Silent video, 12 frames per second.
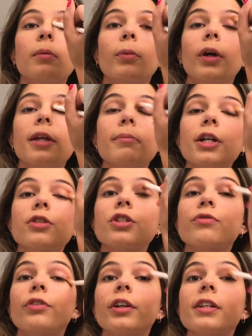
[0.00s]
pretty
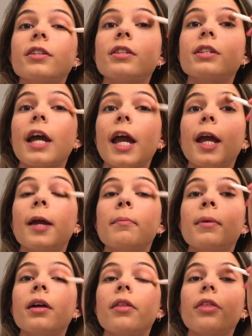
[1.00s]
much for the
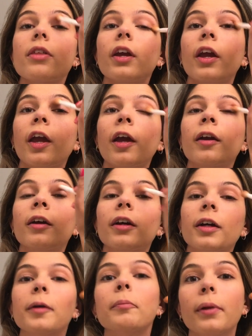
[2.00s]
same thing,
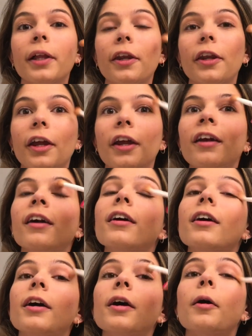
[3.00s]
blending,
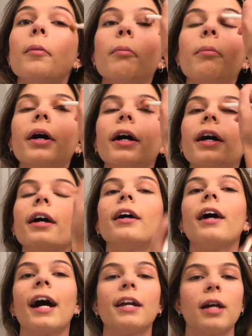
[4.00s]

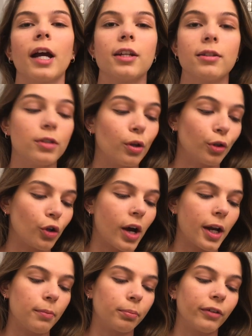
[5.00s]
but I don't know how
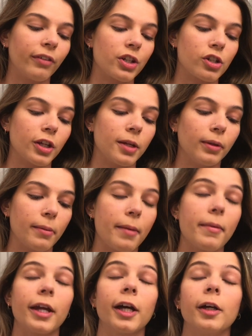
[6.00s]
to professionally blend my
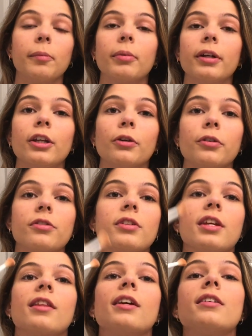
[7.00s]
makeup. You'll
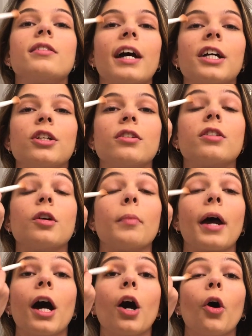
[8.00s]
see this. I just
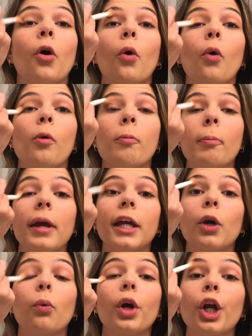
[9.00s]
somehow make
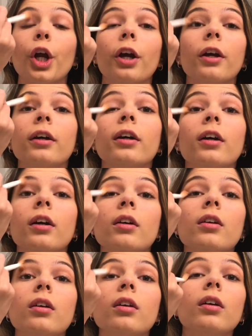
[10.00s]
it work.
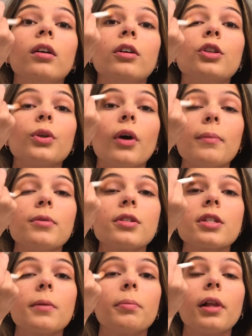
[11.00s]
So I'm
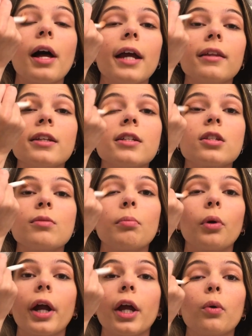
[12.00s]
just applying this
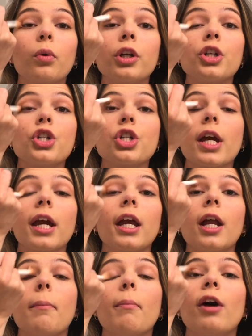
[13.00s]
bright orange
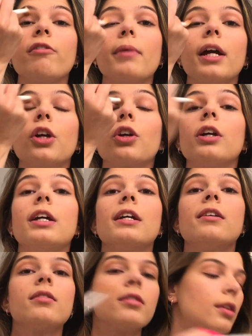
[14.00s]
shade above my
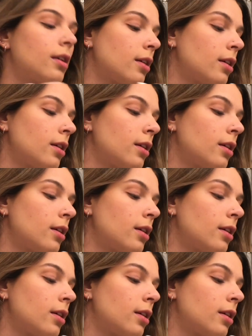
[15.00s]
crease.